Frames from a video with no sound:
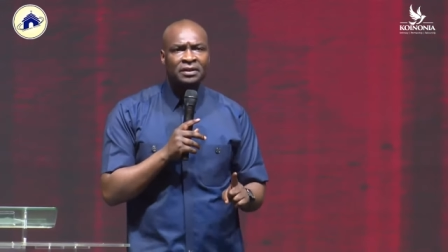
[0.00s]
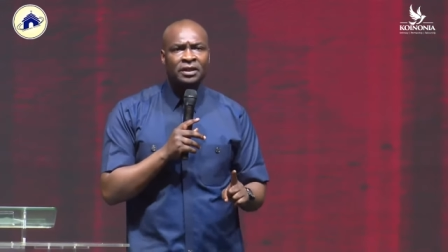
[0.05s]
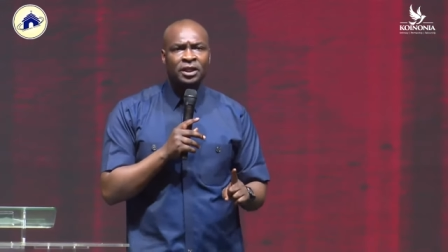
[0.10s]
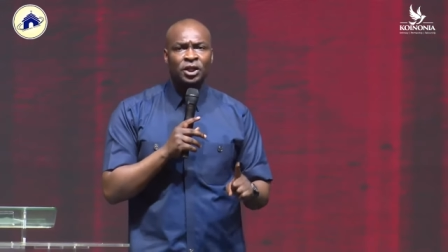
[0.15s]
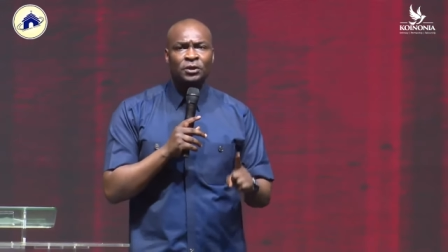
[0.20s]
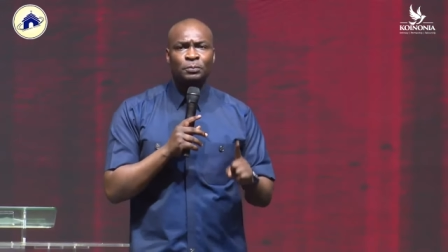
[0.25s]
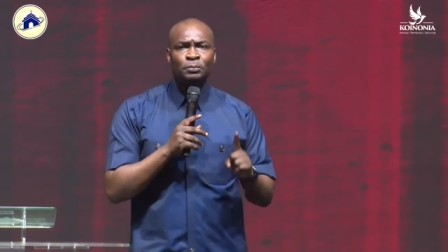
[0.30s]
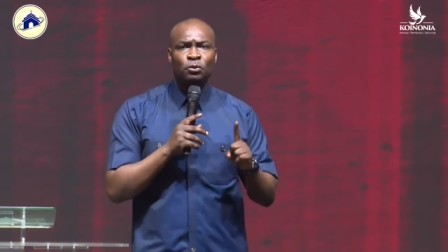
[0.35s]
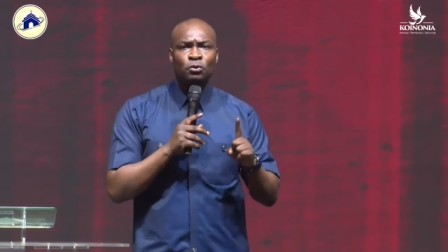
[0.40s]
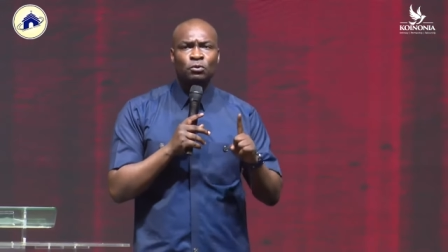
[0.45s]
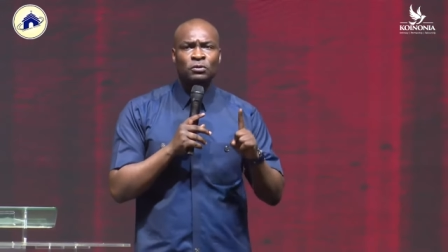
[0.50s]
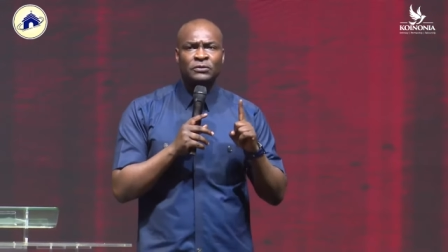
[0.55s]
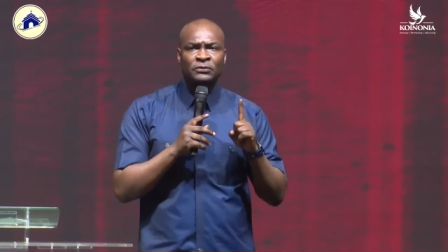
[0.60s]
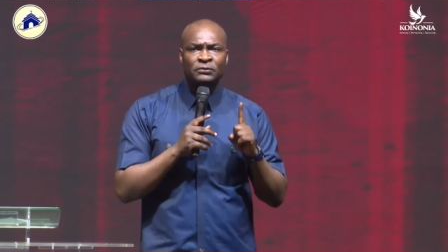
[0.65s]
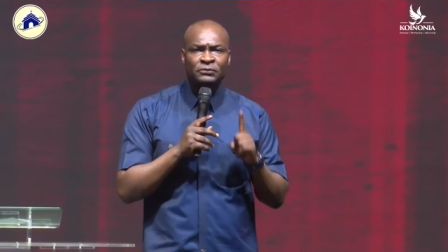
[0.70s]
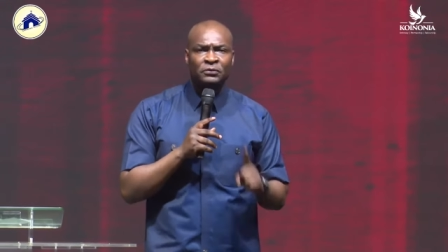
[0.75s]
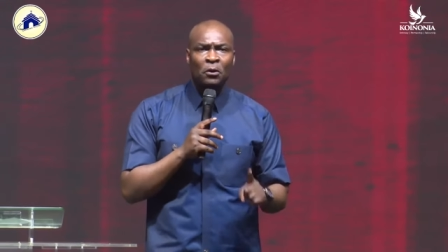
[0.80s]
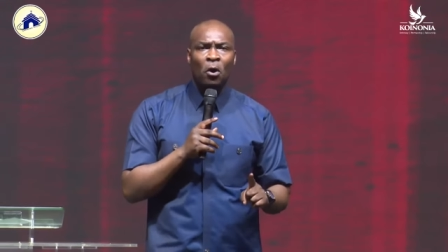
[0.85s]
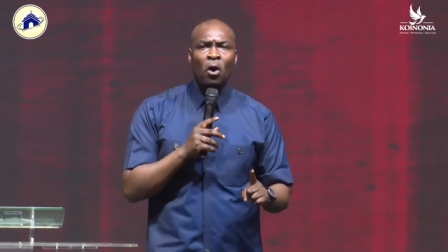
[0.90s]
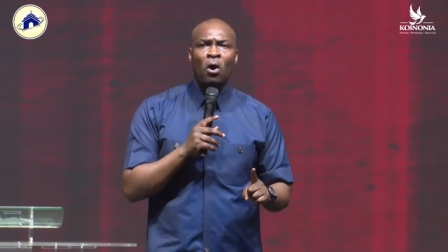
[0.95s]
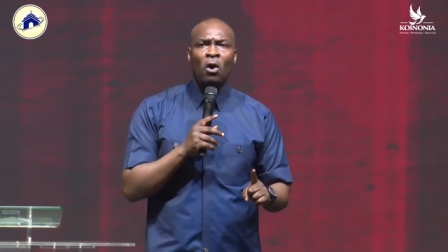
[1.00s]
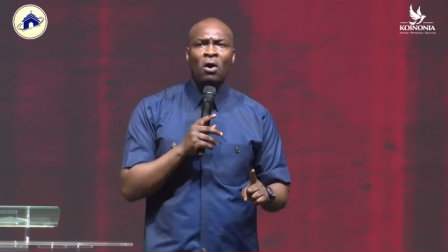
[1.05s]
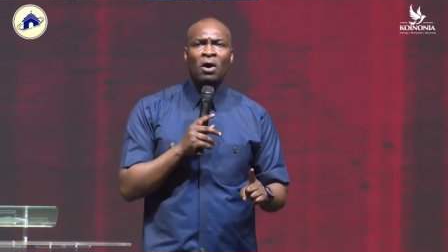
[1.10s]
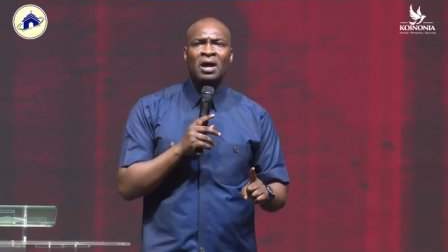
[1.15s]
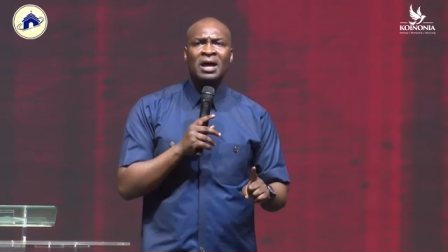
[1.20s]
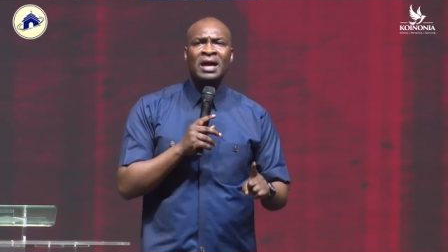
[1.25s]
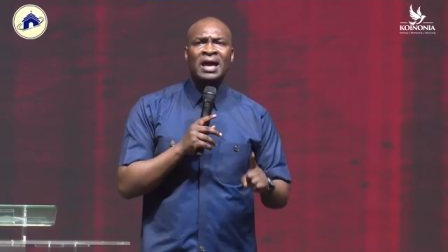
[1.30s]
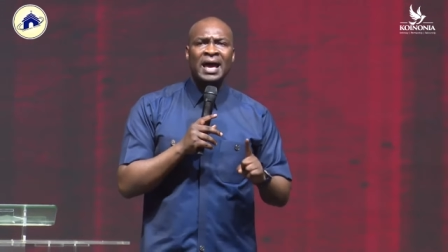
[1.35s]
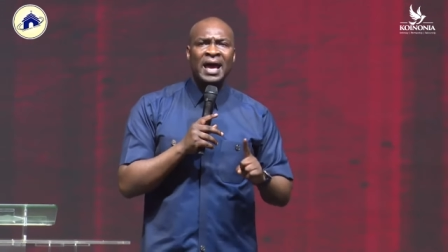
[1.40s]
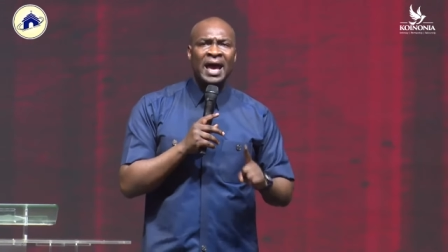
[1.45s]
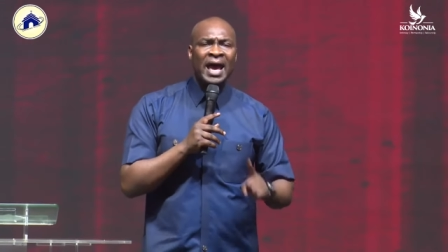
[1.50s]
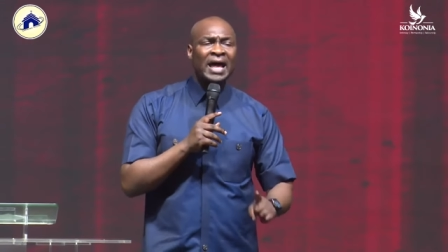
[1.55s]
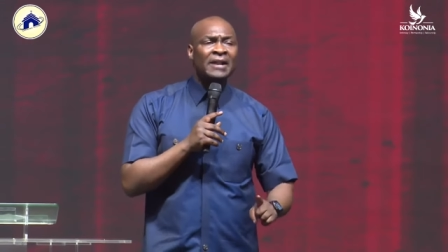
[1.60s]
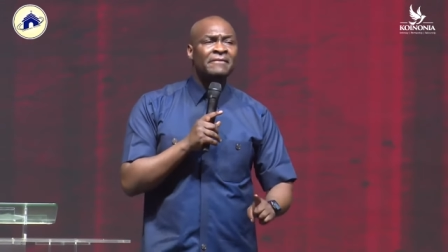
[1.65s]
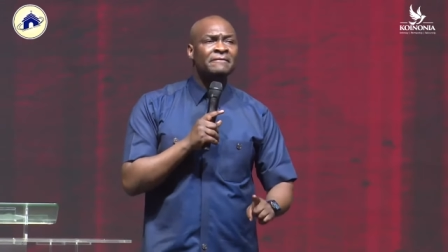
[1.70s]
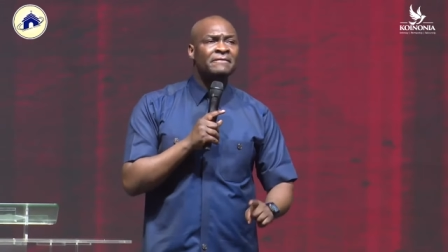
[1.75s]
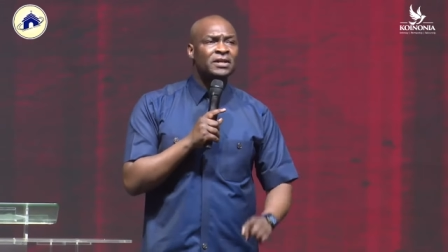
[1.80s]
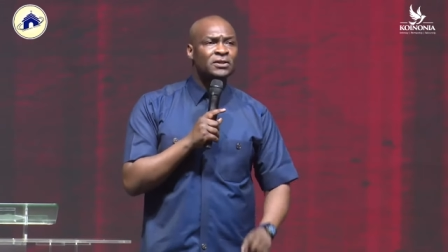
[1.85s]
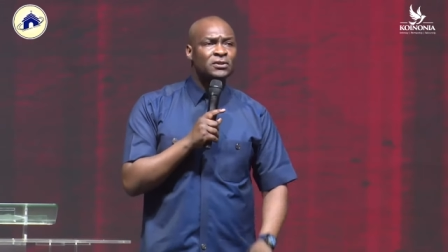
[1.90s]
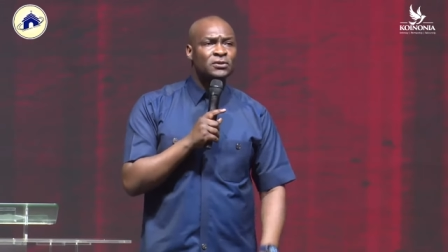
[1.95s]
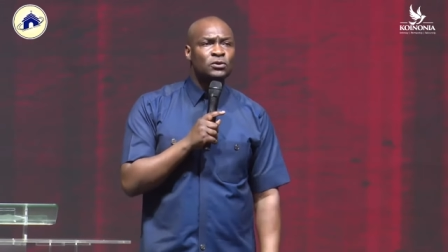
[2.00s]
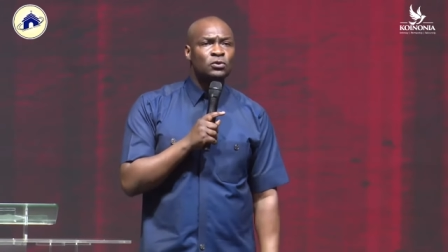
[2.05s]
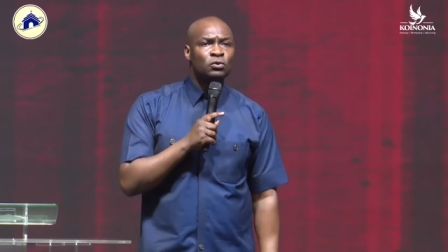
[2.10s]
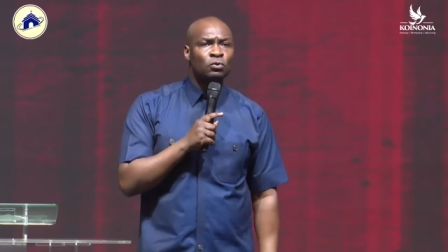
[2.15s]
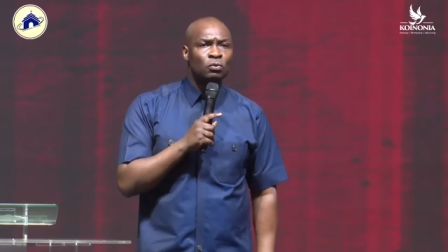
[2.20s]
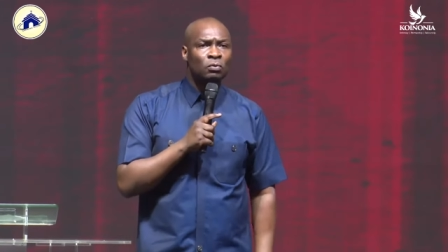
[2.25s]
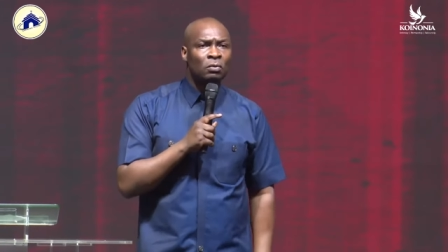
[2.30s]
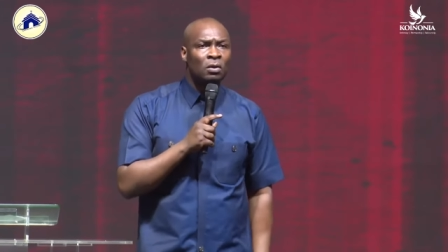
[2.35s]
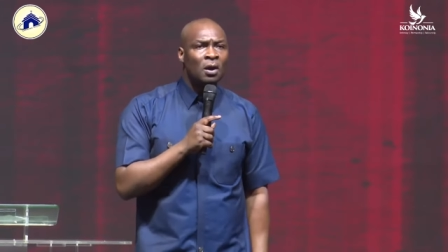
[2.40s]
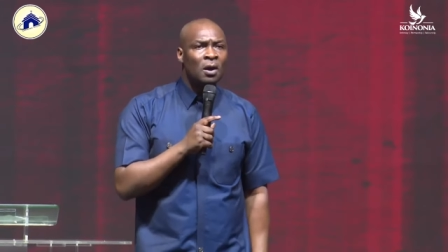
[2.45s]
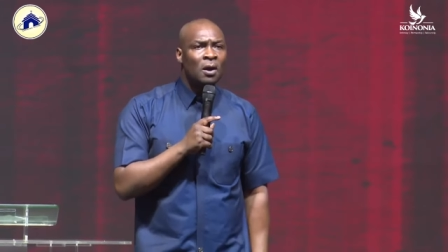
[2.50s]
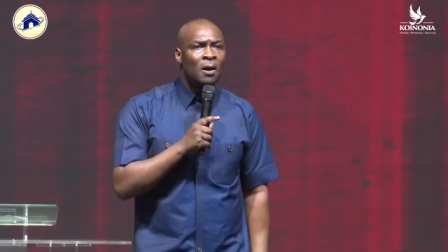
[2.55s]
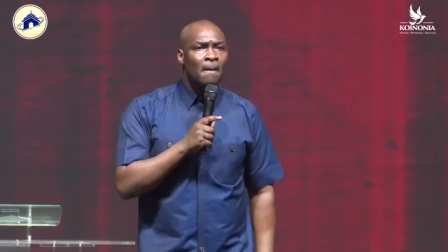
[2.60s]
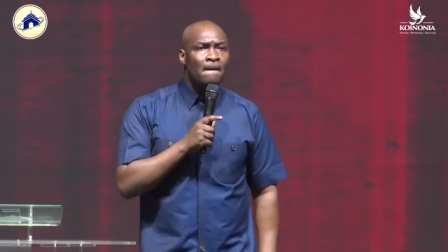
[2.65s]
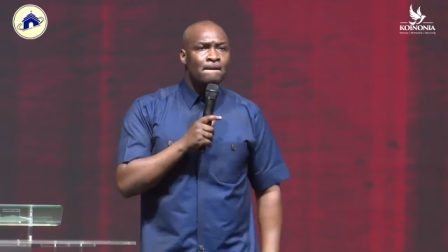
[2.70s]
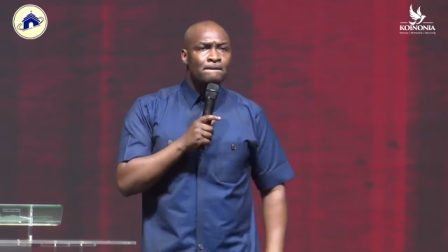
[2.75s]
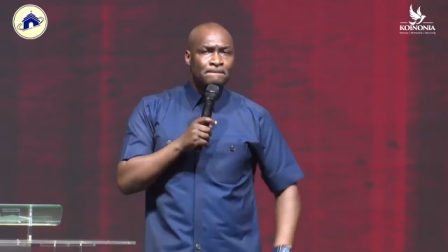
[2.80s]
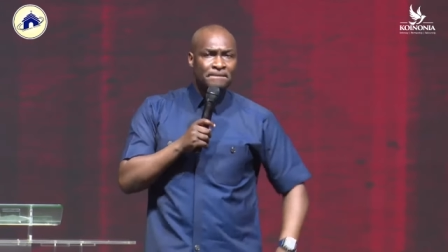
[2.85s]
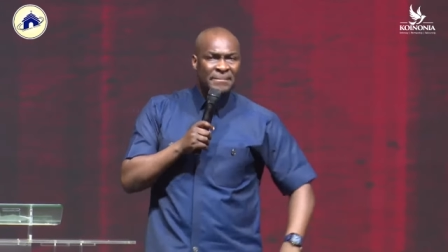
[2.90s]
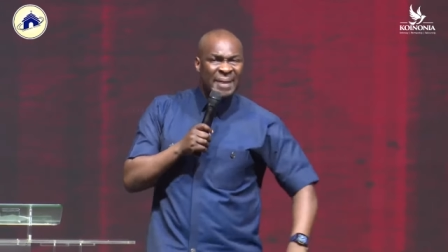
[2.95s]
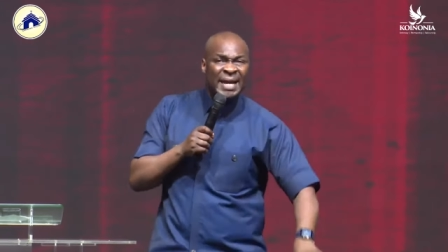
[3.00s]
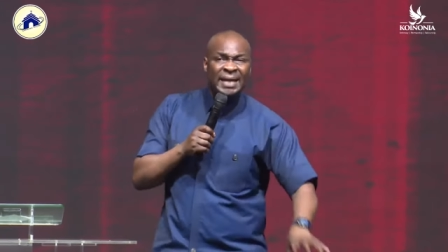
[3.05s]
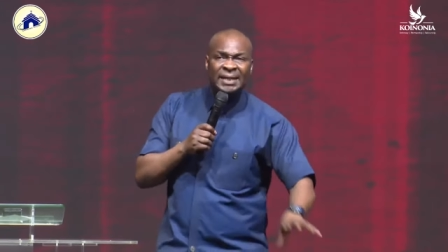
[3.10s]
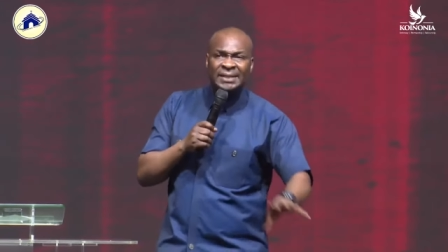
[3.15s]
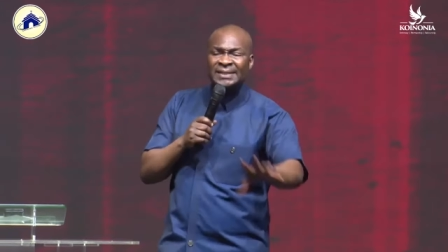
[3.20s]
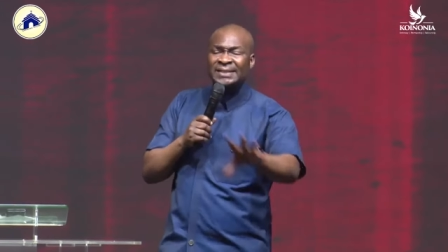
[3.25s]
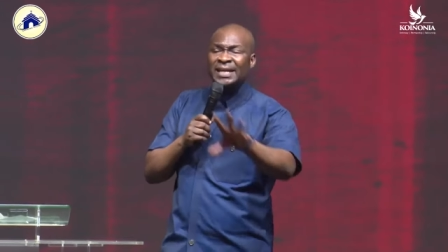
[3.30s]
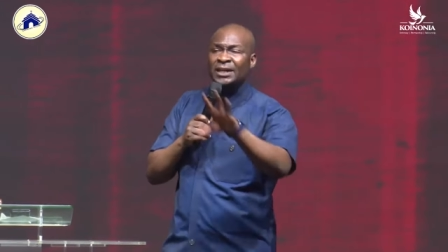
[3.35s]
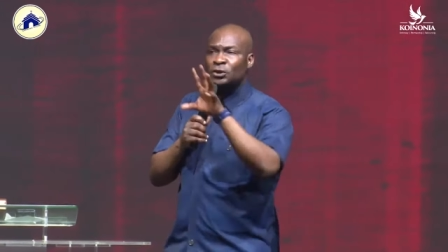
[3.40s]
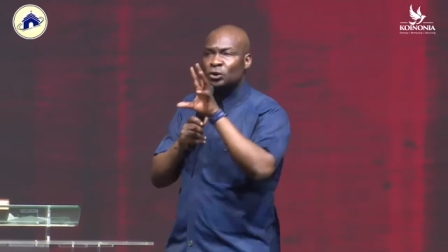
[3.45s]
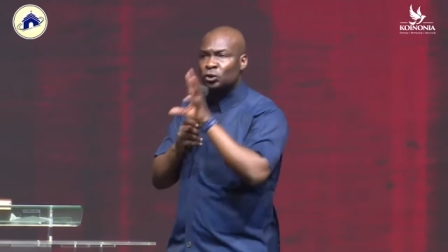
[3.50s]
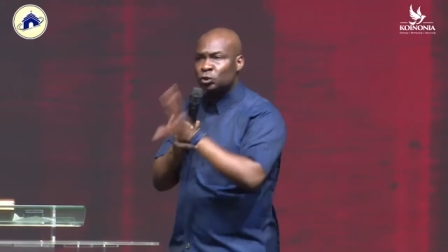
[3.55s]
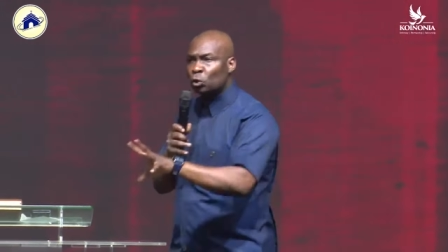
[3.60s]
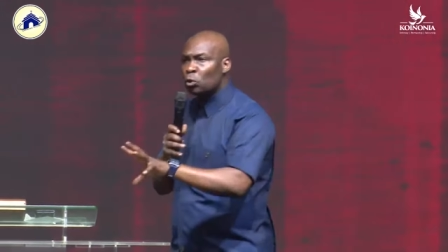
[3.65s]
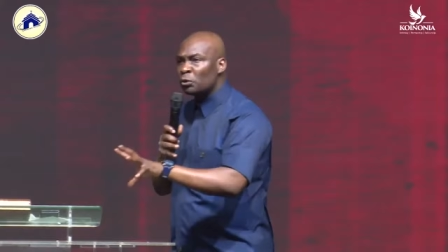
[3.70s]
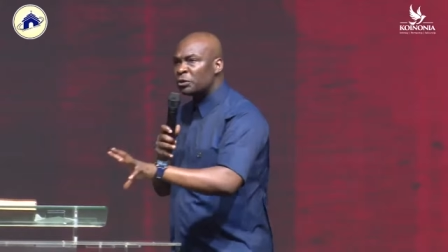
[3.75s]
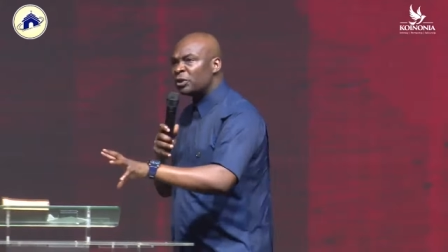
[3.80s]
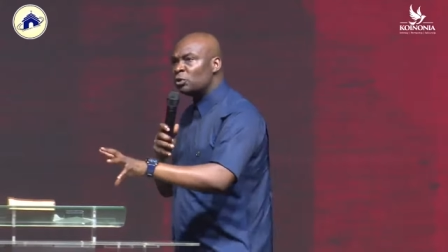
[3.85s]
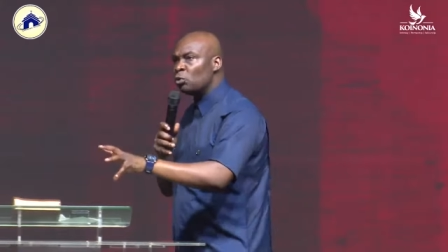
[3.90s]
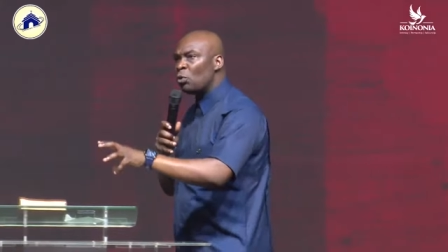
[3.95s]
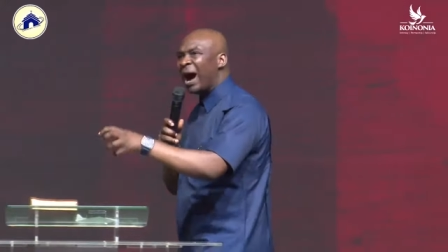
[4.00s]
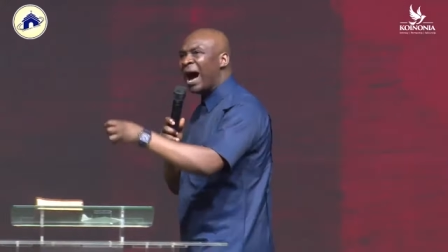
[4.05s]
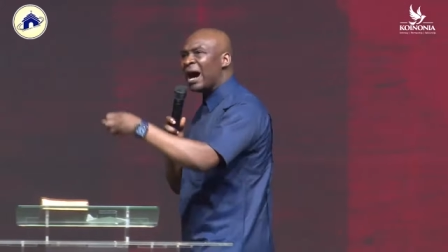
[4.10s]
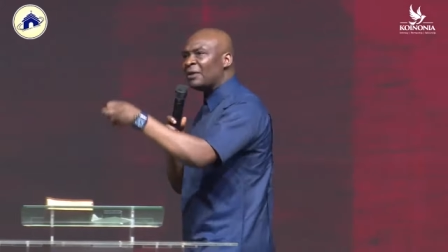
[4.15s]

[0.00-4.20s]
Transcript: Hebrews four and verse two. Mix the truth you have